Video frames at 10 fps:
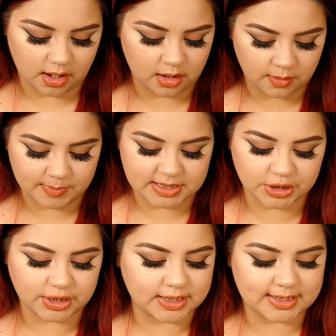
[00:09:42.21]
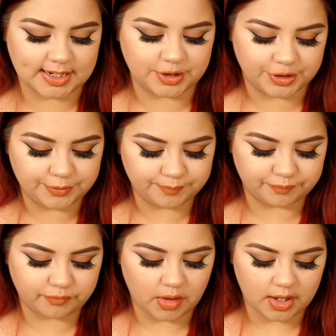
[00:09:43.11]
Um, it's a good contender.
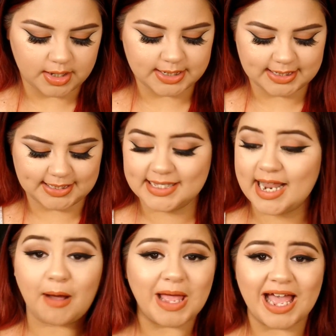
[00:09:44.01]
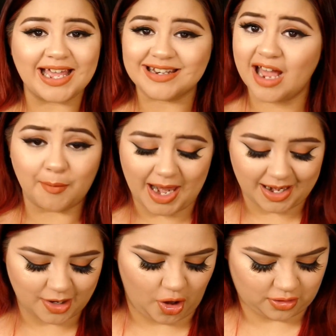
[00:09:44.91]
It's not bad, not
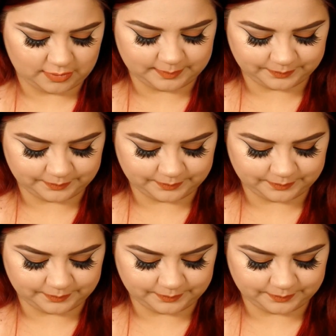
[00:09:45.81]
bad at all.